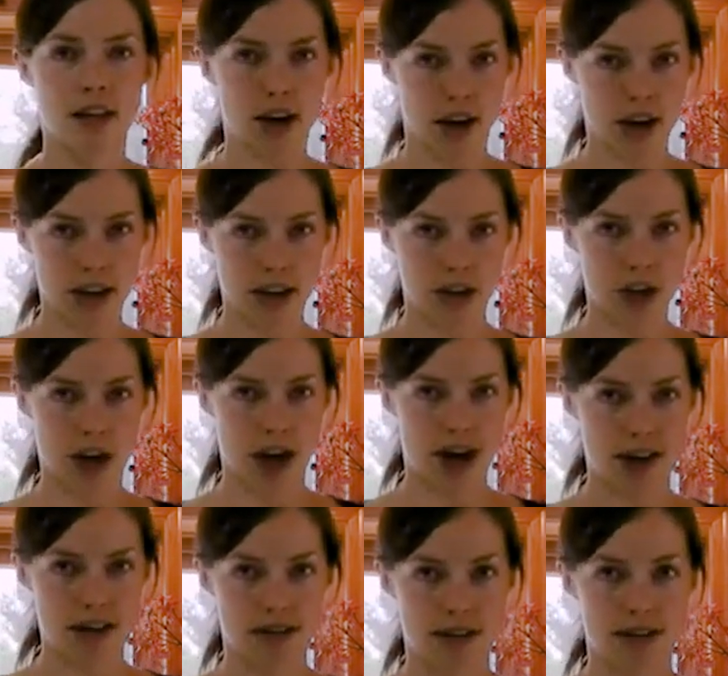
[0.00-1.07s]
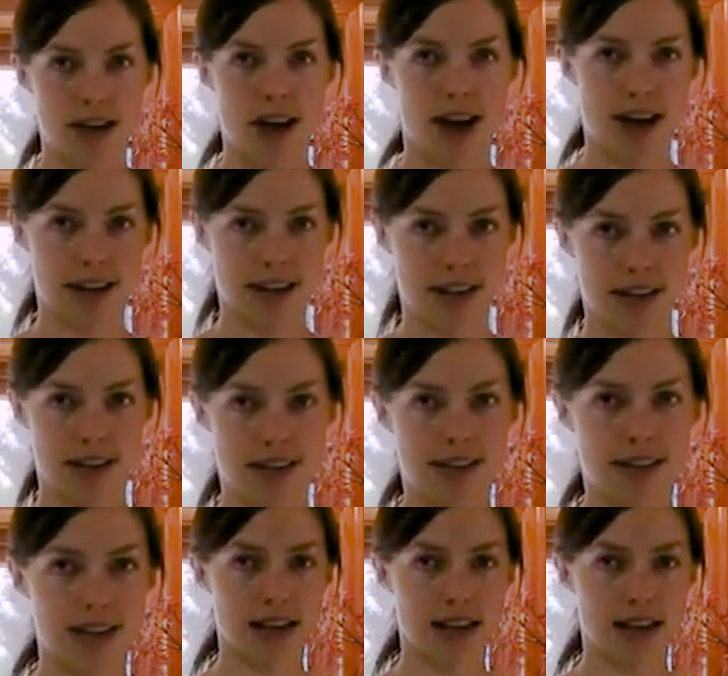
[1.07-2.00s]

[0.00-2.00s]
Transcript: garlic, chives, onions,